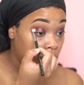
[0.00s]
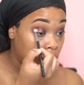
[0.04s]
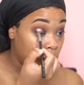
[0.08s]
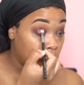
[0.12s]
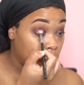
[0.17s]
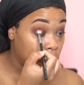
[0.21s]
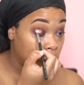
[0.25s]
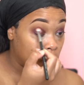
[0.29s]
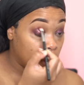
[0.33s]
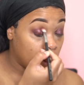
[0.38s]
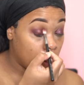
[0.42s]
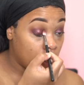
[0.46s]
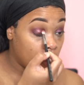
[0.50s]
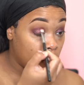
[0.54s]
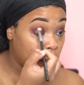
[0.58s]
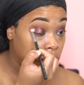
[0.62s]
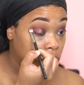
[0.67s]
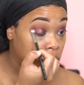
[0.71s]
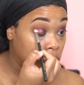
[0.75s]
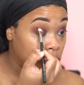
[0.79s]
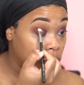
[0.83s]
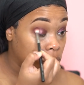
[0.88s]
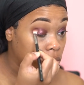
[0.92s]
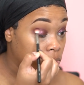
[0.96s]
with no
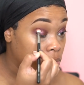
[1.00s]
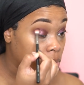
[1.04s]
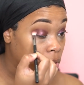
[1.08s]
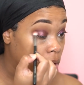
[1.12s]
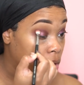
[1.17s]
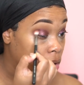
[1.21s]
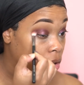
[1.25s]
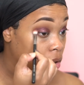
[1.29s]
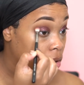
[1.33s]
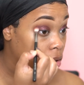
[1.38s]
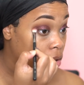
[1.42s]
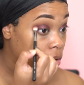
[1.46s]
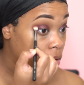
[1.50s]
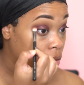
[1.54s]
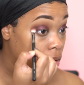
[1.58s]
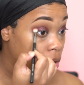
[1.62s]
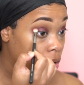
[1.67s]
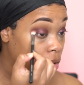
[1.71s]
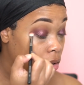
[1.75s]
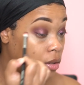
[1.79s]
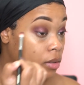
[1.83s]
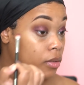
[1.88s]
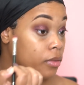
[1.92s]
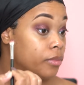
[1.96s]
additional product on
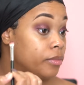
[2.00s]
here.